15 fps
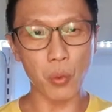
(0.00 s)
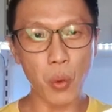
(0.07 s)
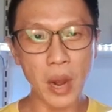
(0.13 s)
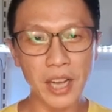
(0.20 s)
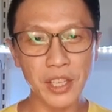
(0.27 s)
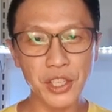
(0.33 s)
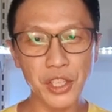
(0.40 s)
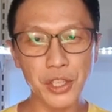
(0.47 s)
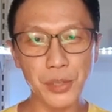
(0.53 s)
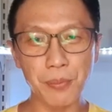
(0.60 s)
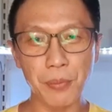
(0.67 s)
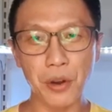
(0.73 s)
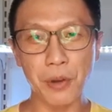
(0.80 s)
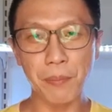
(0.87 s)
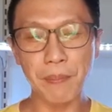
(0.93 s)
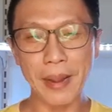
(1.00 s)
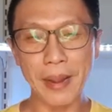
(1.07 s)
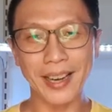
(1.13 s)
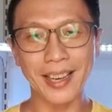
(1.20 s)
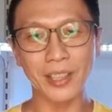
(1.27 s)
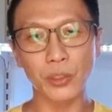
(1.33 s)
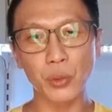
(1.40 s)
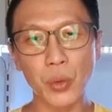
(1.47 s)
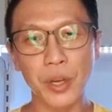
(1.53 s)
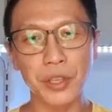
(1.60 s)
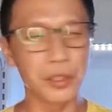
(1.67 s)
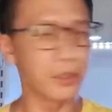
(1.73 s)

one small pack, 200